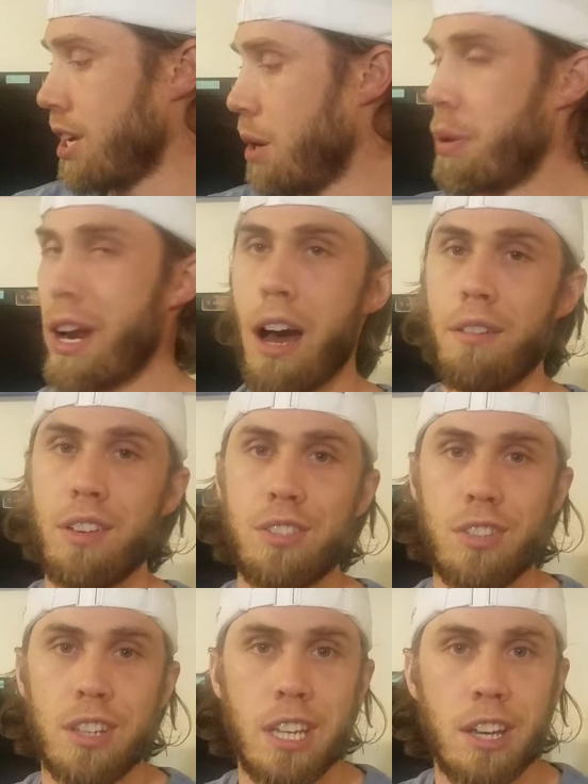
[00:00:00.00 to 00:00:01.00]
But
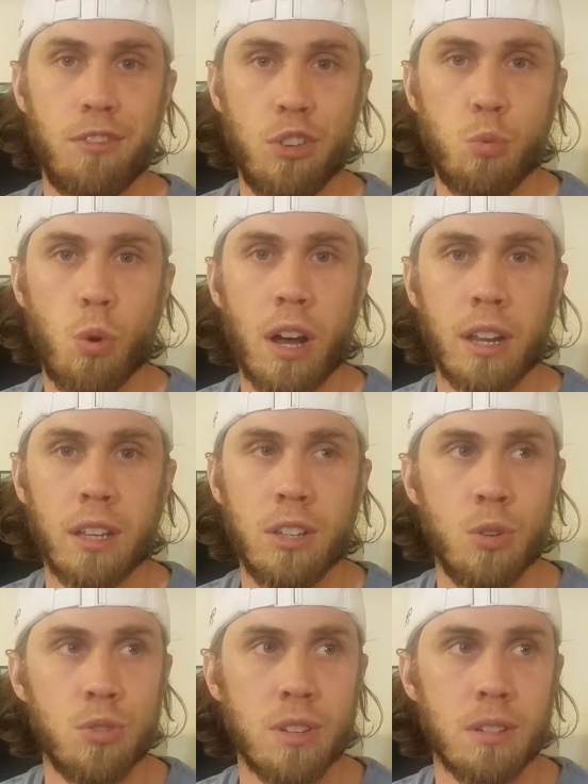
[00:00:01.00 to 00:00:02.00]
obviously, if you want to
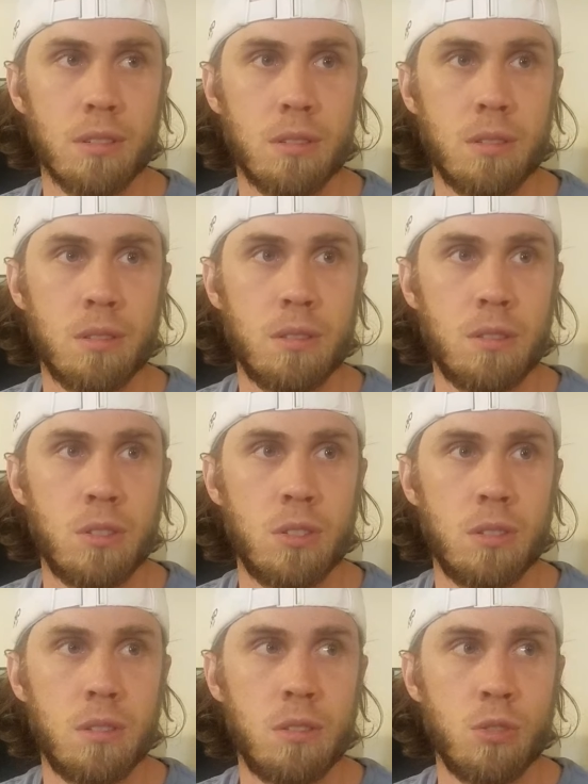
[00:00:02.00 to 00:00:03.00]
use it
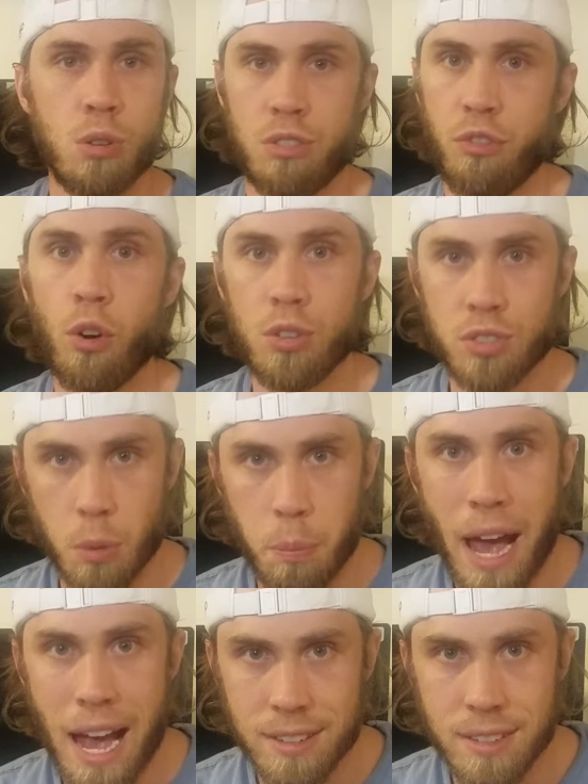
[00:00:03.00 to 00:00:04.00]
to its fullest
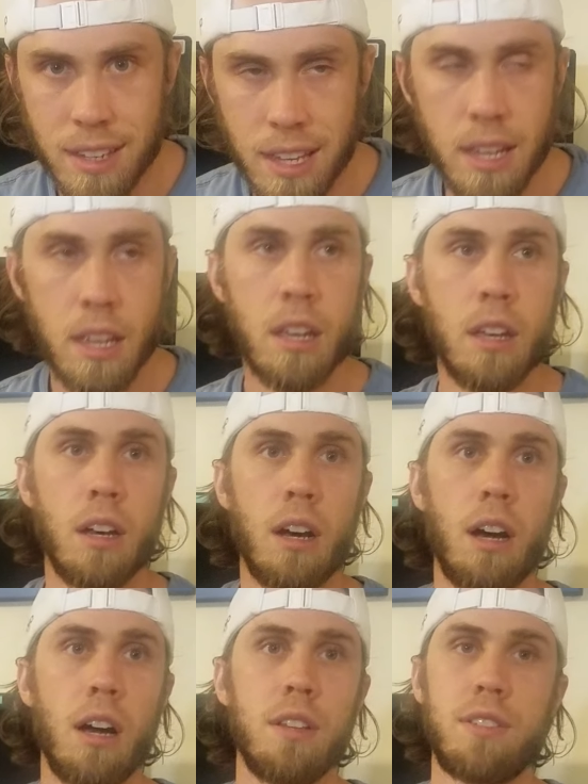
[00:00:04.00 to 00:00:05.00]
capacity,
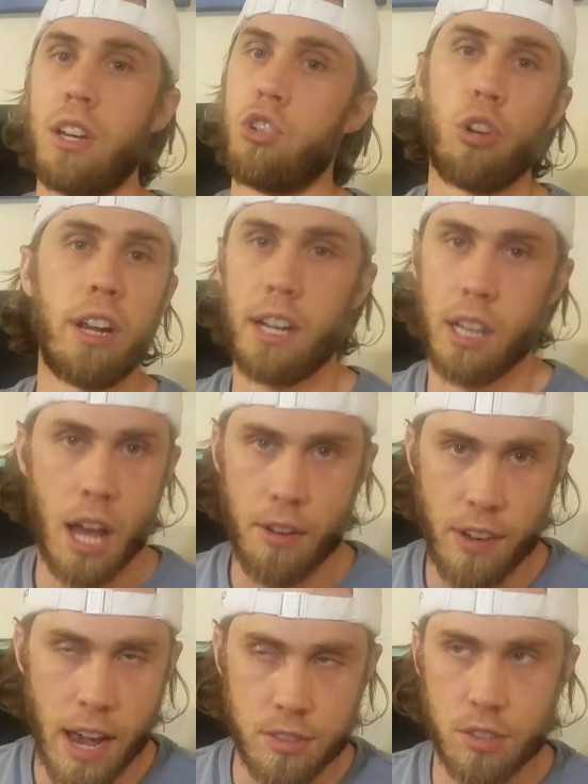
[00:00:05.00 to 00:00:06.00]
it's going to drain it a lot
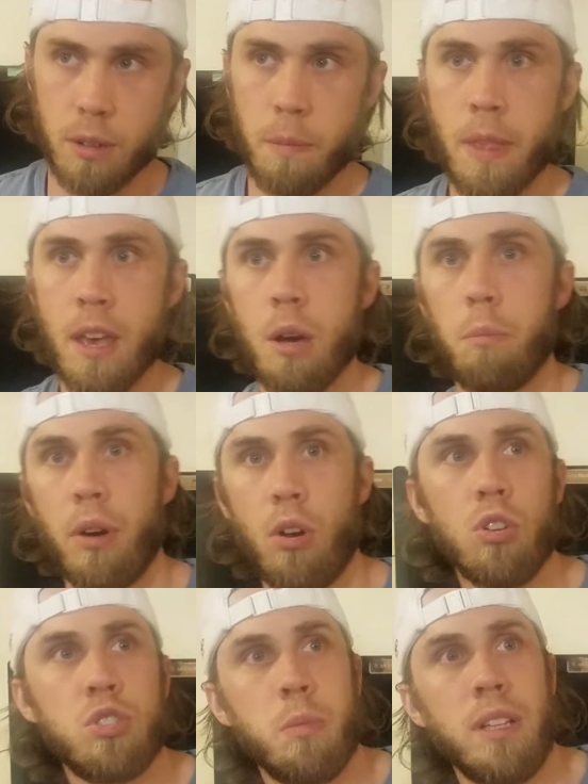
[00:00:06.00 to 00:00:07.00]
faster. But
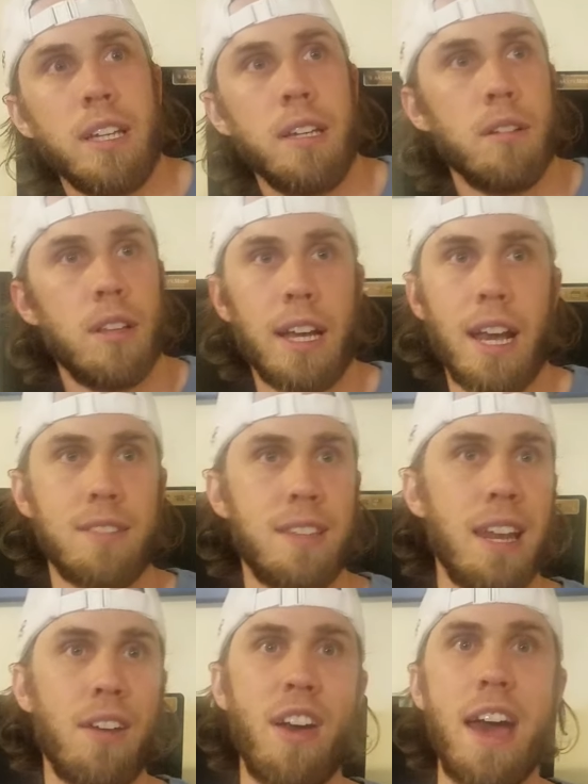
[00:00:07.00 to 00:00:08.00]
ultimately, like I
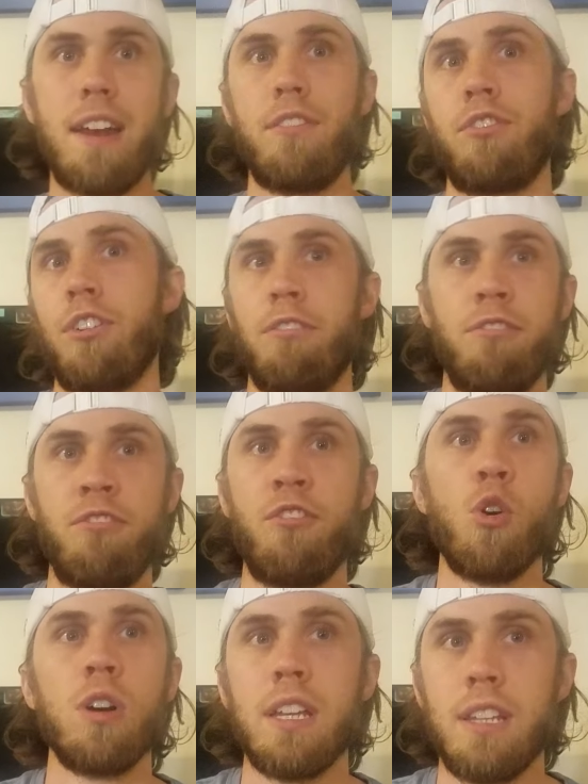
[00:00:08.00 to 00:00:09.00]
said, I've had it for
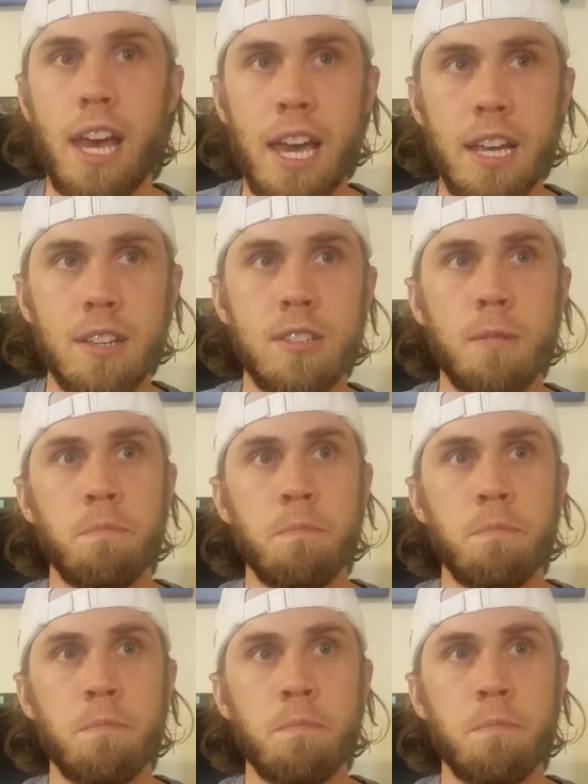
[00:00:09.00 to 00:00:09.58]
40 days.